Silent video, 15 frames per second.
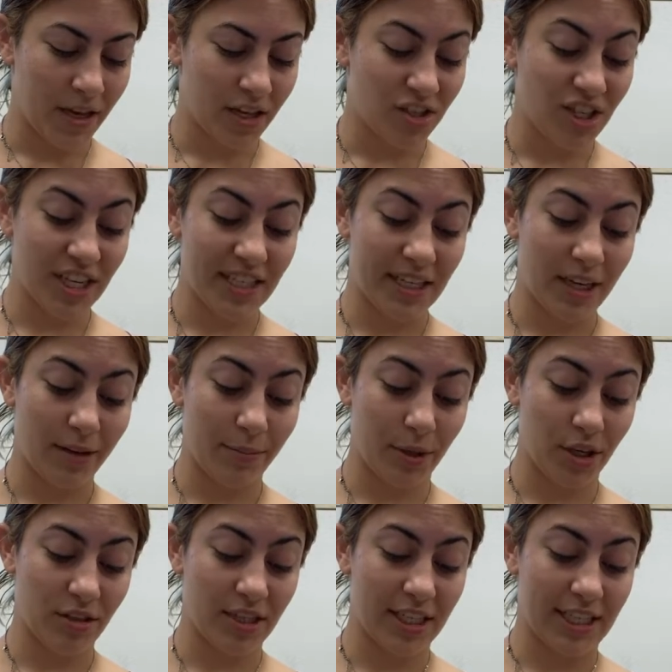Jason and
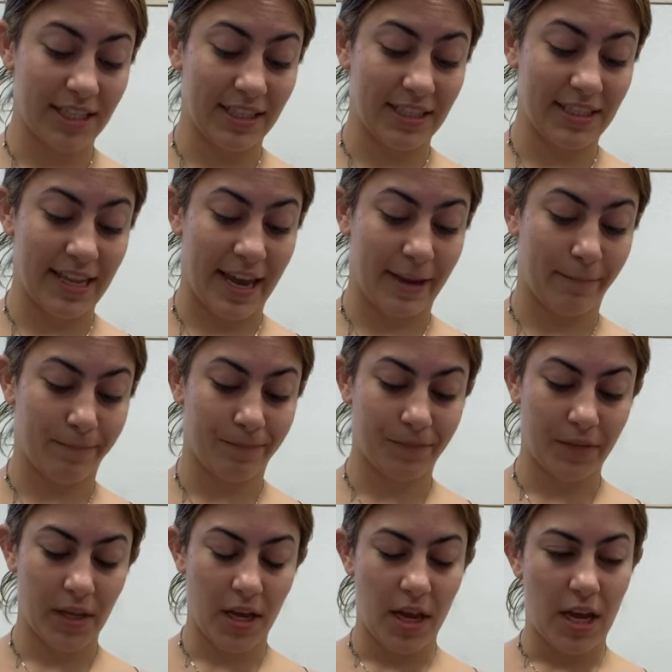Percy did the same.
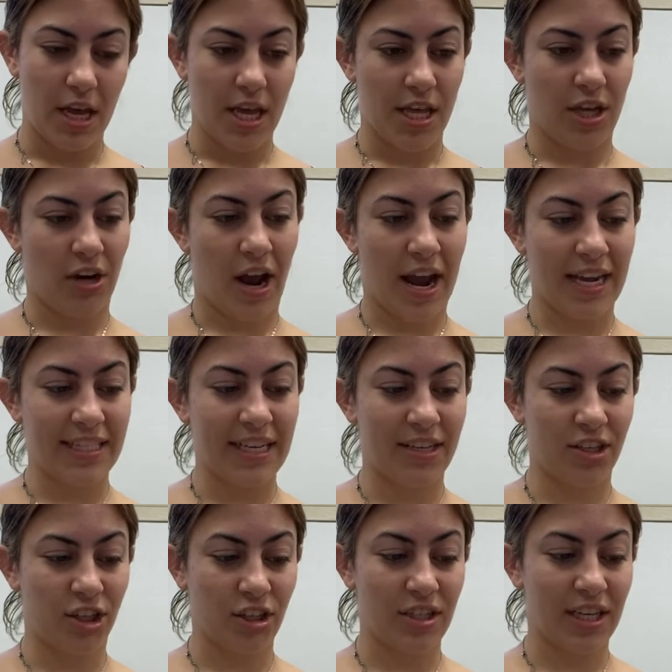Their eyes had
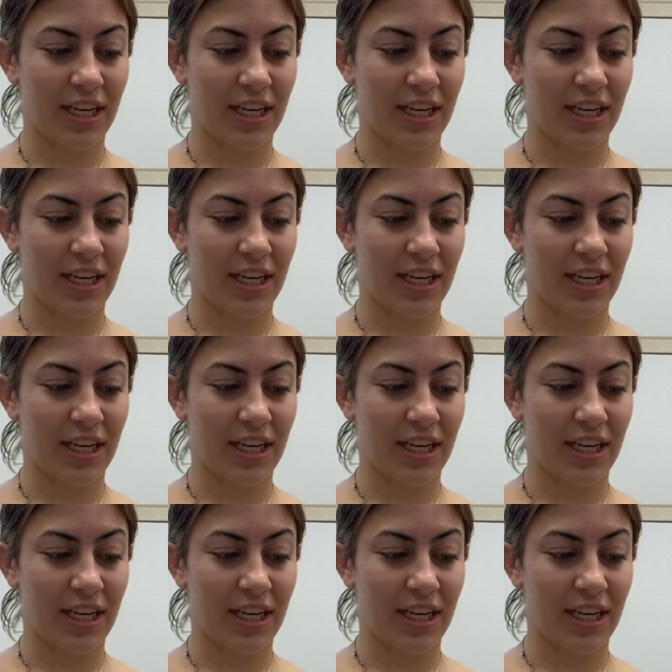turned